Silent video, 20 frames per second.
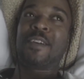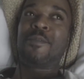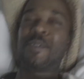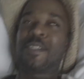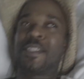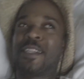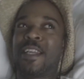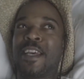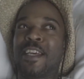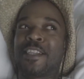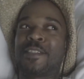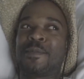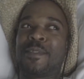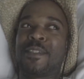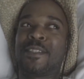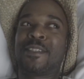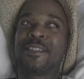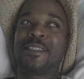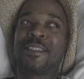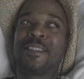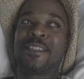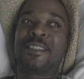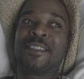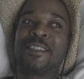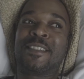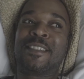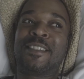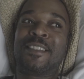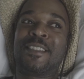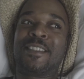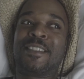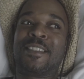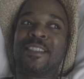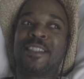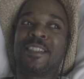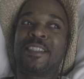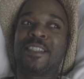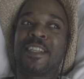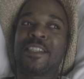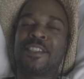she asked me,
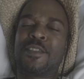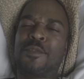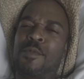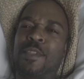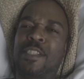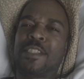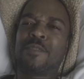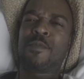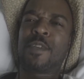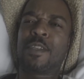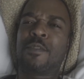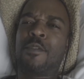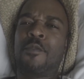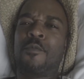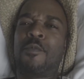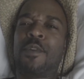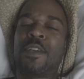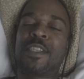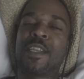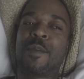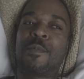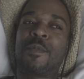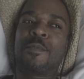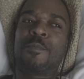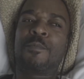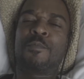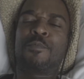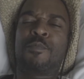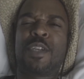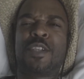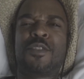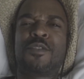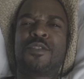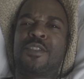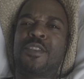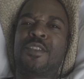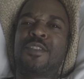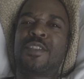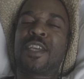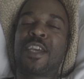she's like, so what type of pictures
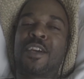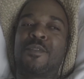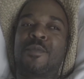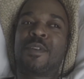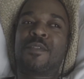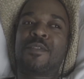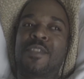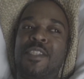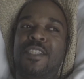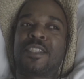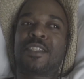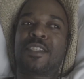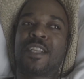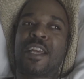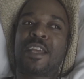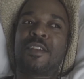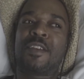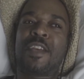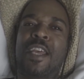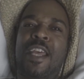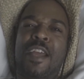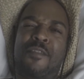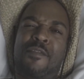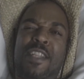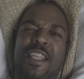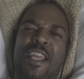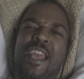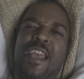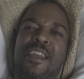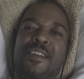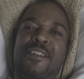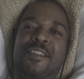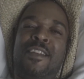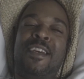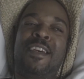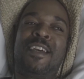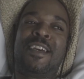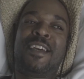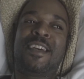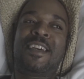do you take, or whatever? It's just like everything.
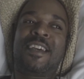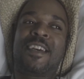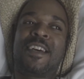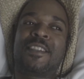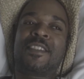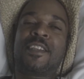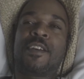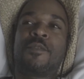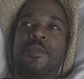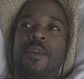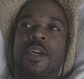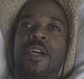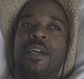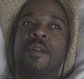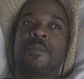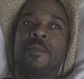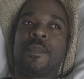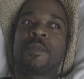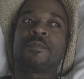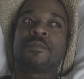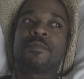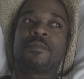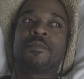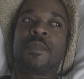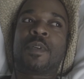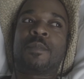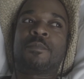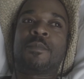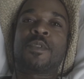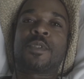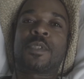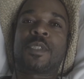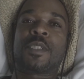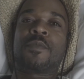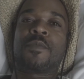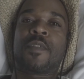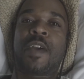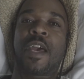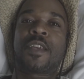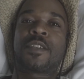I was like, well, I'm mostly
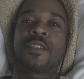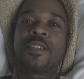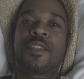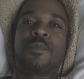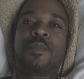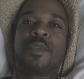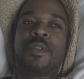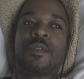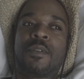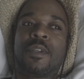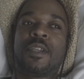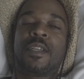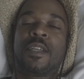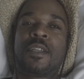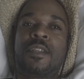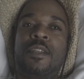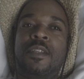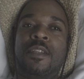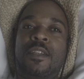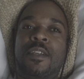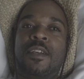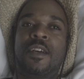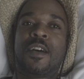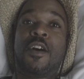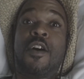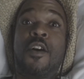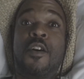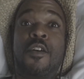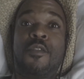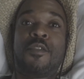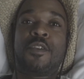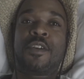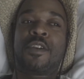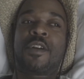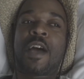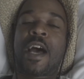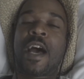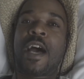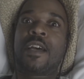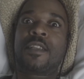fashion and beauty. And, oh, and
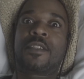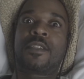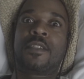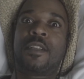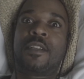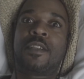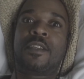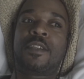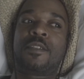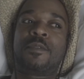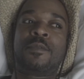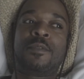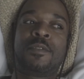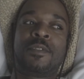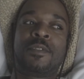her eyes lit up.